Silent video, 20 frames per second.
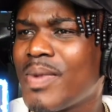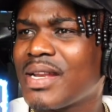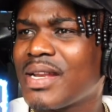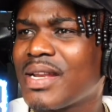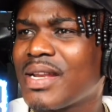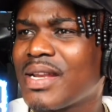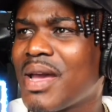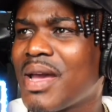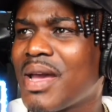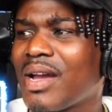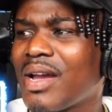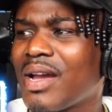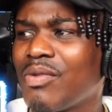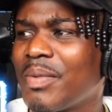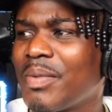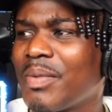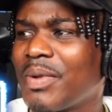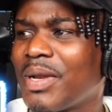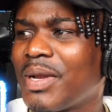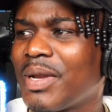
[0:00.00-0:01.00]
Hulu Ad
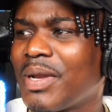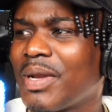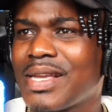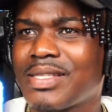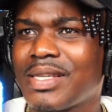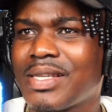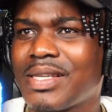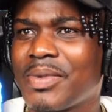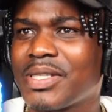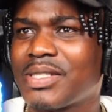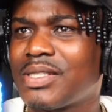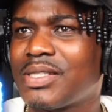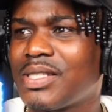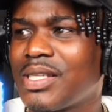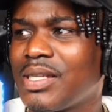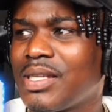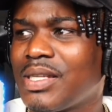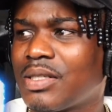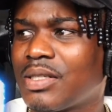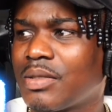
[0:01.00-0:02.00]
Manager is the easy
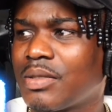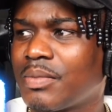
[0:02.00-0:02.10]
way for